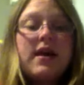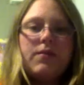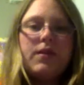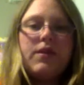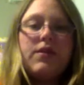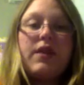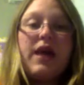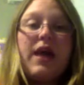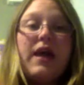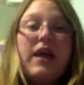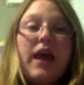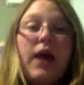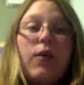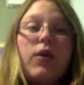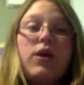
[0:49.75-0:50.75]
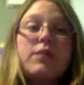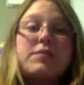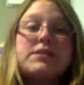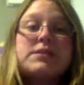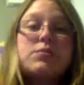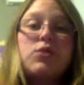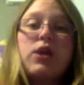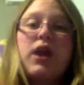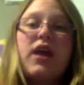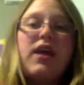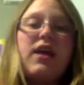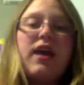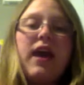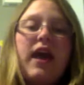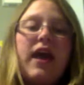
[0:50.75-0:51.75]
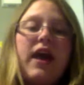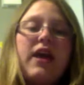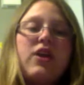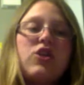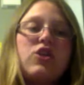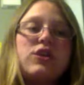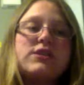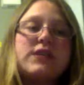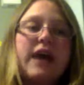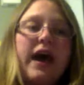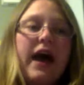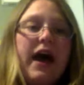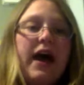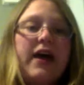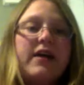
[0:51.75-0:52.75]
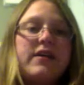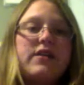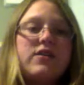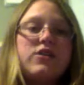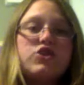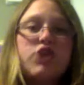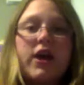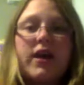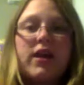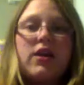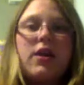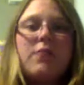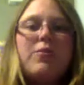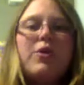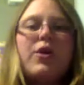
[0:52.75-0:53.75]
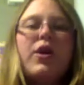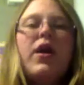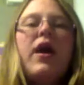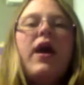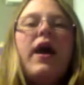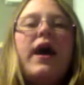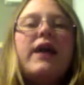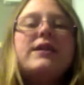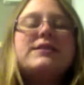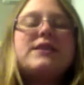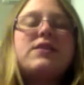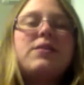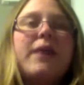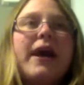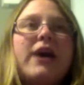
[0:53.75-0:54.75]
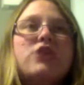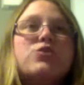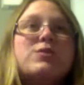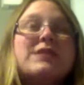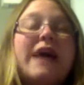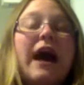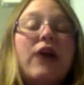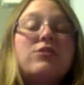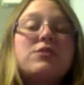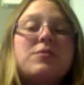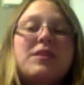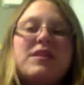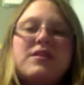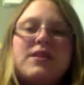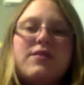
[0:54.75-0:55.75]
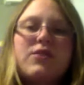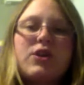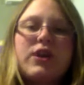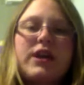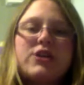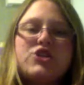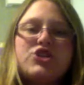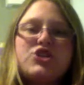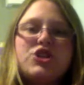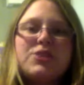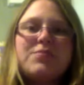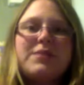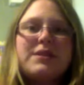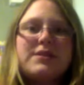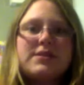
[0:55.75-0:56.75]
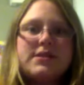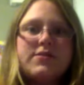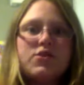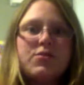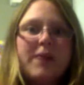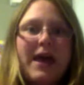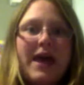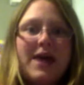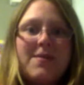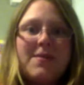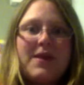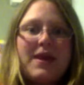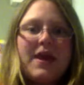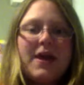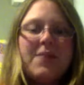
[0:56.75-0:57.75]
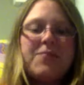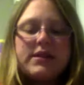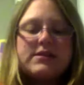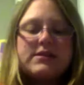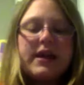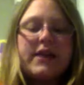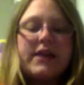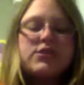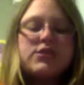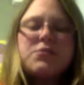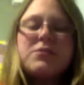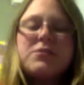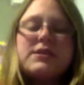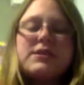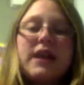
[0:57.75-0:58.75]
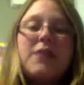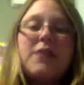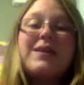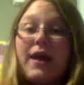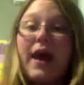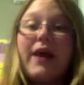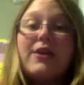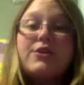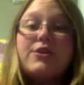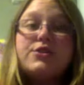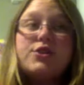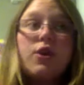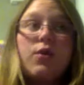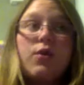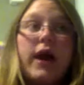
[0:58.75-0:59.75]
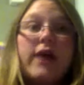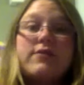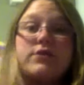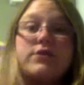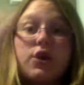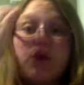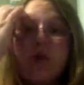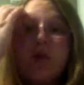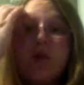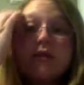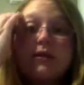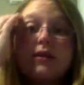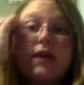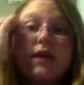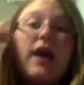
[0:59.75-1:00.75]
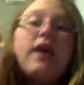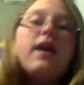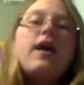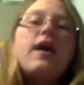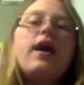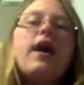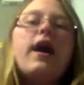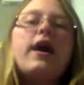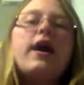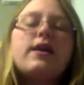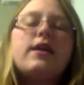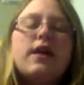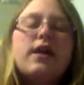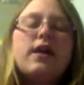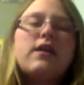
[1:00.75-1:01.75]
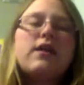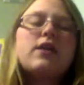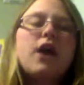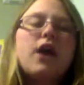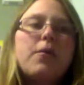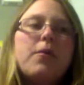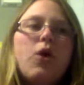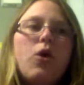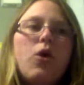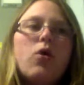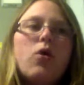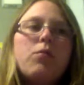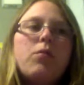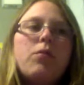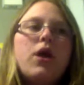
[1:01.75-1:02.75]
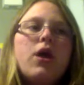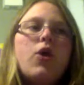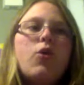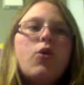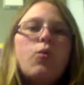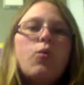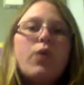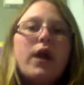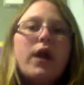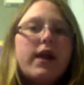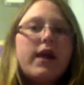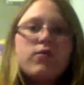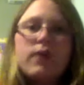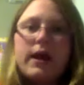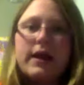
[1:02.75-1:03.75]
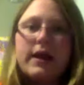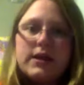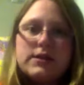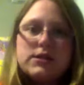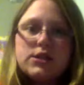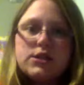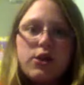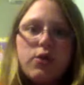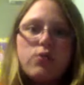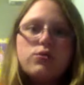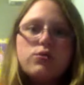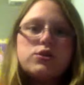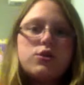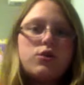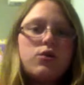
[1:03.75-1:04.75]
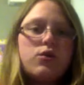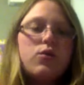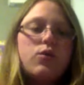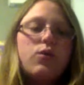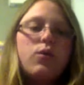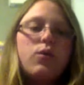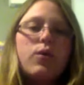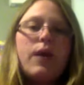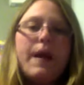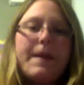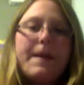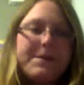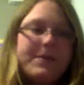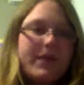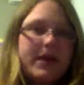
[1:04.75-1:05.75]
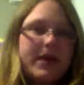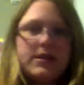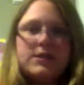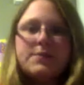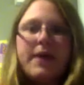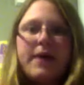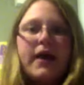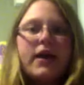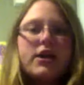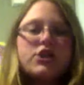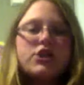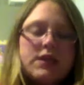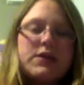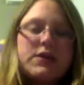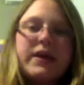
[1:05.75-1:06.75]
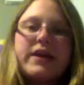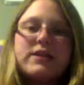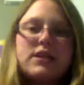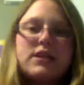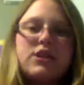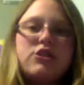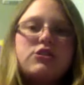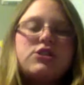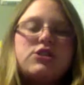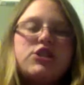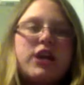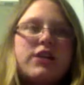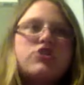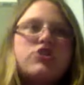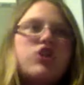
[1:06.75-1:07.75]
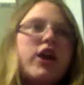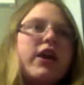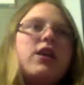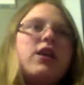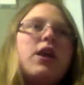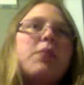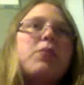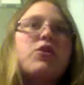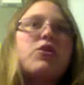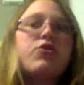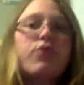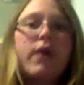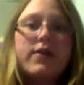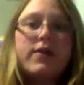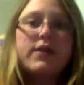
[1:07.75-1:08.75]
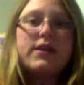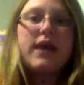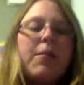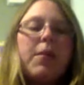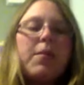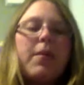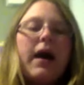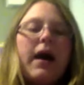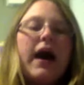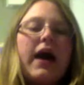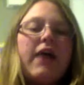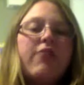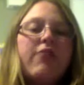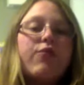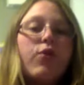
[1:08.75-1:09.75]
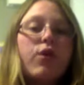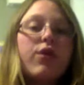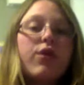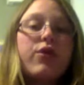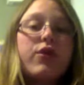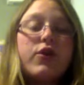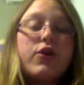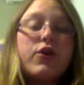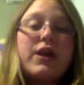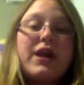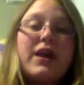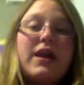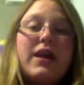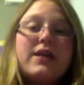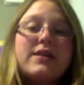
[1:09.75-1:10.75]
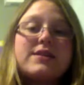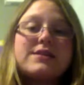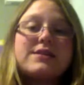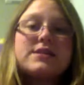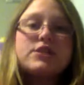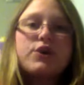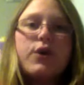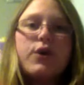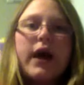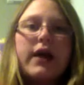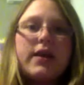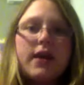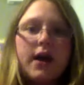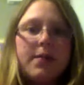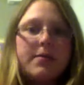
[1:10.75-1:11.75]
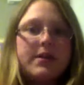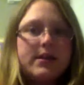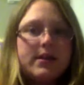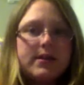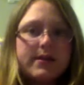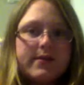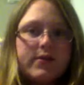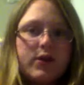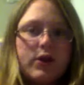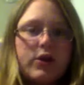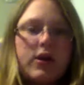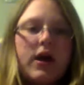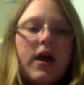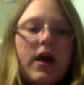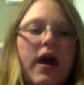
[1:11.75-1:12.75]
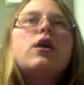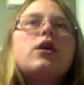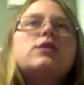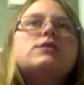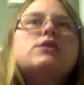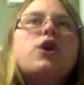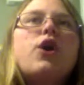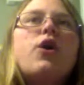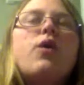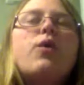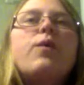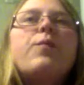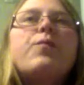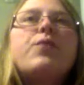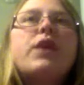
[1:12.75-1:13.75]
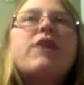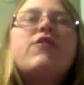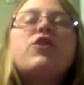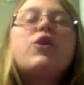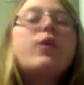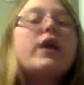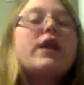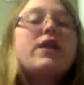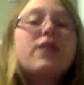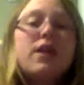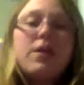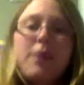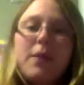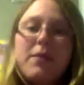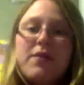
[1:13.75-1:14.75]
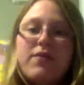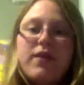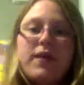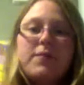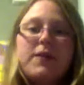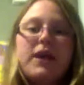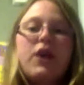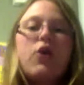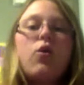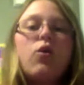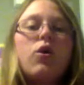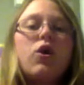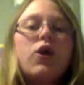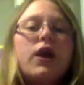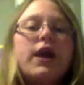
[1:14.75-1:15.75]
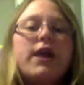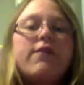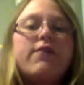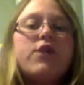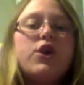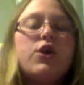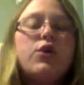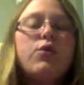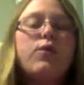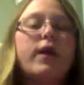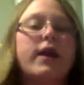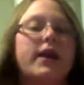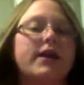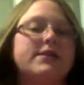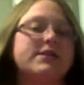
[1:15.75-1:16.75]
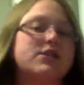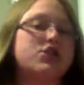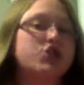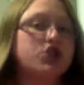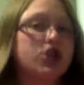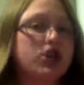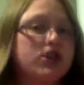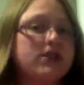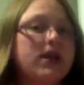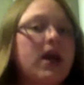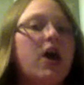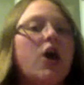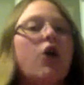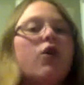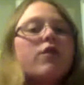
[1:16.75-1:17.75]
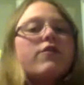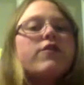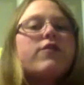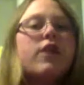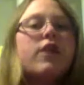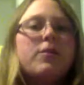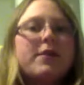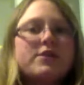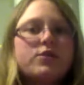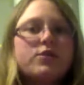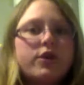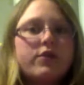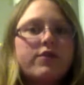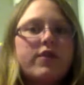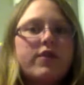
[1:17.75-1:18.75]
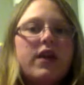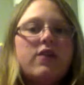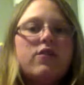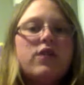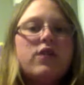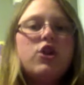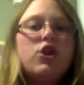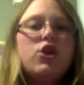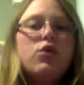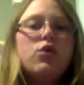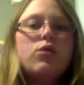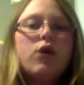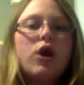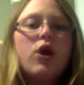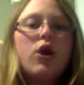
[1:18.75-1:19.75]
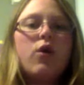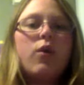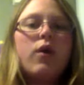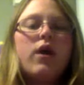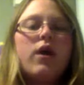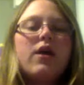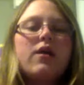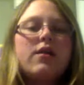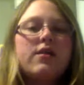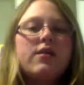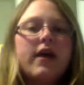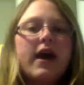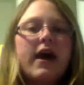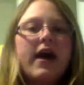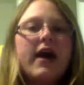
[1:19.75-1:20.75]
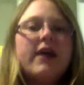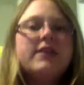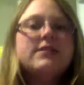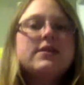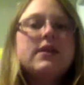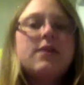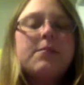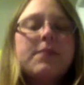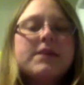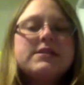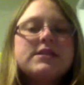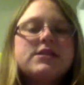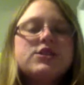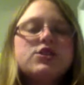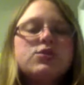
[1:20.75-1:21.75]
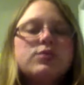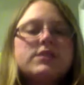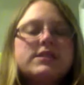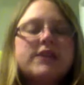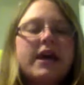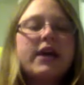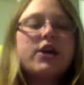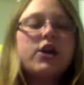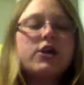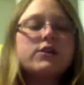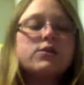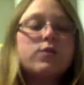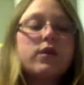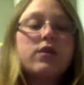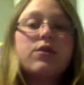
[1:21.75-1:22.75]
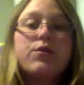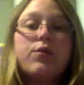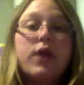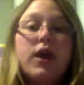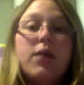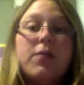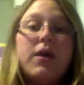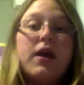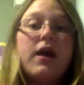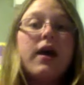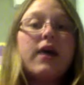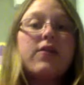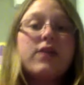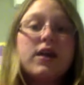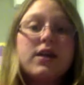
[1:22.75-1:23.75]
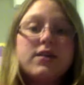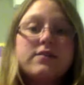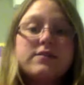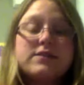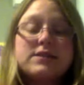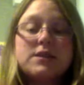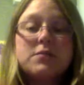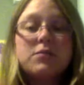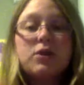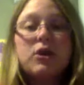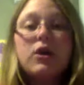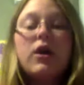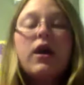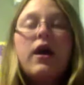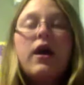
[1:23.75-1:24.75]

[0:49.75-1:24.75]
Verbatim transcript: Then I woke up this morning and looked at the tracking number, and it said the package was out to be delivered and should be delivered by 8 p.m. And I was super excited because I don't have to go to work today. I can come home whenever I need to to get this package. So I continued to check the tracking number throughout the day. By 4:30, it still had not been delivered. So if you know anything about my family, or if you recognize the shirt, or if you follow my Twitter feed, then you know that my sister was diagnosed with leukemia at the end of December.